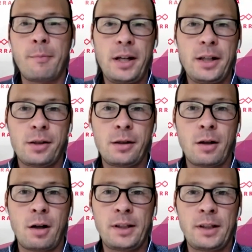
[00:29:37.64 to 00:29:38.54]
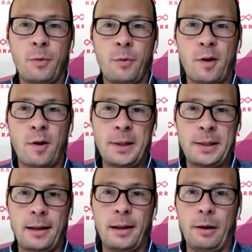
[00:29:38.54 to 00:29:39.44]
automation, obviously, and we've
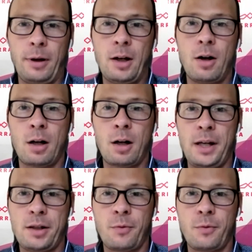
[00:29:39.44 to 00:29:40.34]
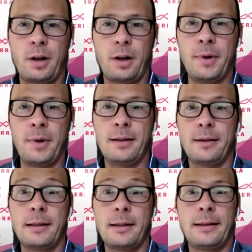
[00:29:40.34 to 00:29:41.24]
always said that, right? Automation where it
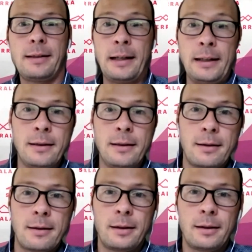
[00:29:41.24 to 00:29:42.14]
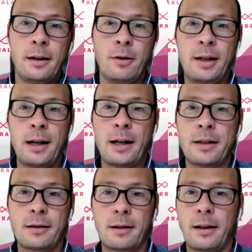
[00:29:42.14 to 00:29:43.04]
makes sense. You
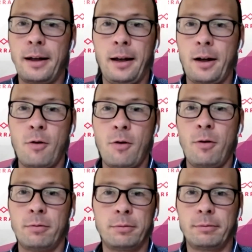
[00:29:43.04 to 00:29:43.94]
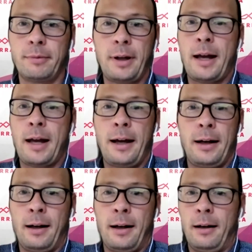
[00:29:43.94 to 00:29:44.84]
can't just like go
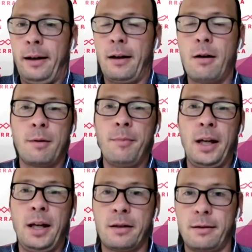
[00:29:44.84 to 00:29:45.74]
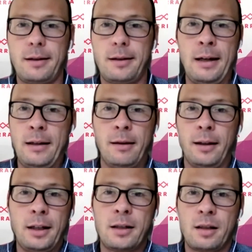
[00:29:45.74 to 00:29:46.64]
ahead and like automate just
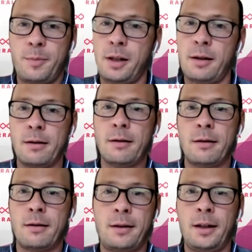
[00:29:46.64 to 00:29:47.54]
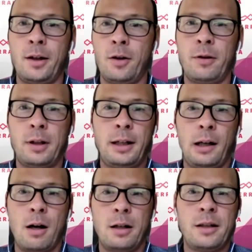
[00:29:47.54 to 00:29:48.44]
anything just because, the
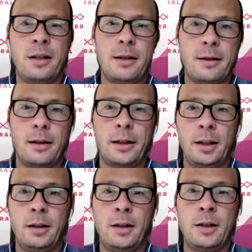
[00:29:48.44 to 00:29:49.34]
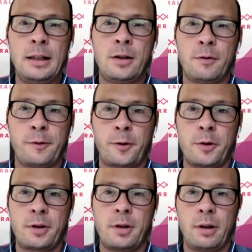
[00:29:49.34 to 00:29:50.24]
technology is there. You need to
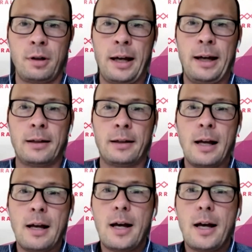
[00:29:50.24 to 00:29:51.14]
first look at